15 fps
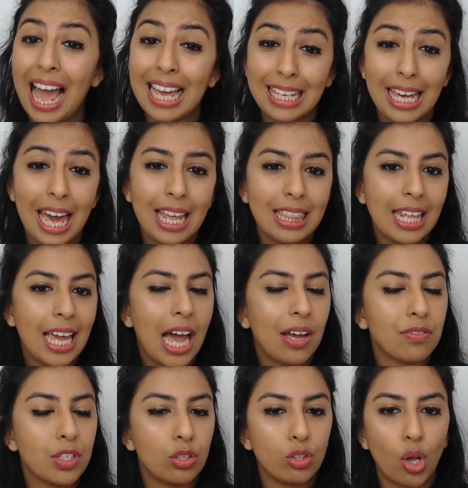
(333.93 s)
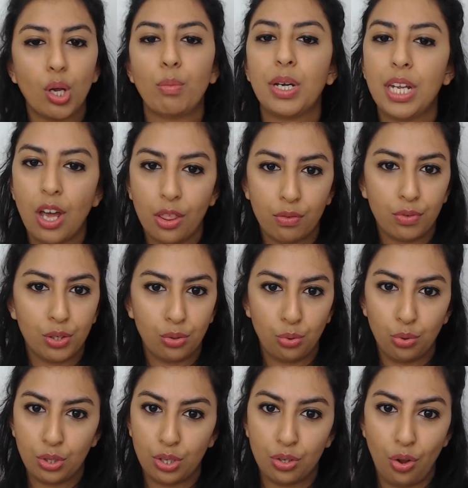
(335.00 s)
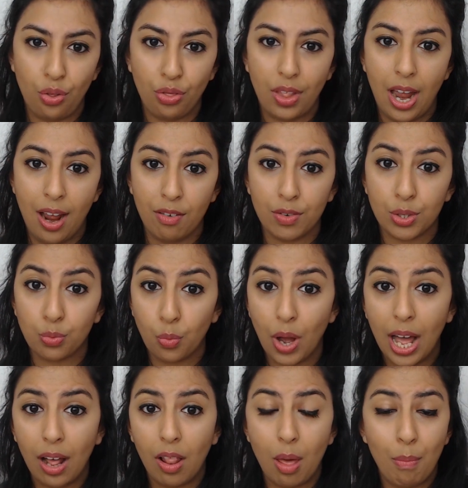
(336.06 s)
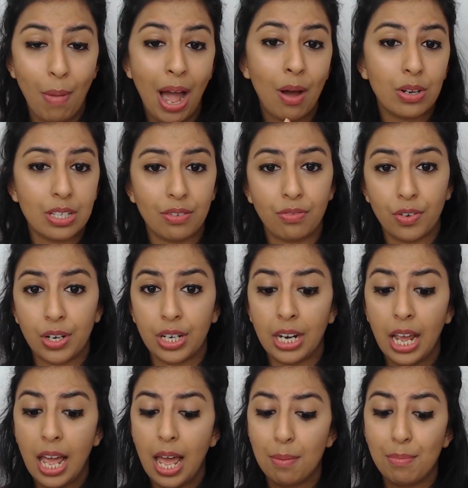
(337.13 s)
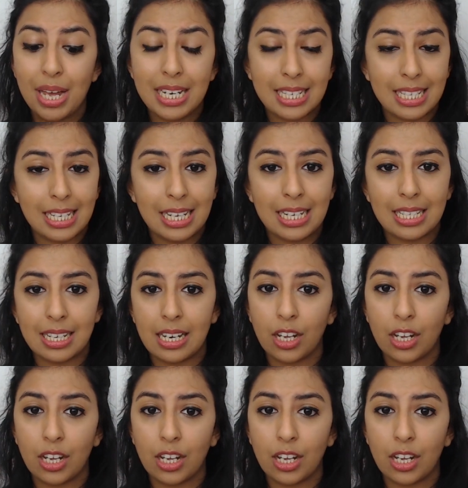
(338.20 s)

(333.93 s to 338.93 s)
Again, they have so many other resources on there as well about different medicines,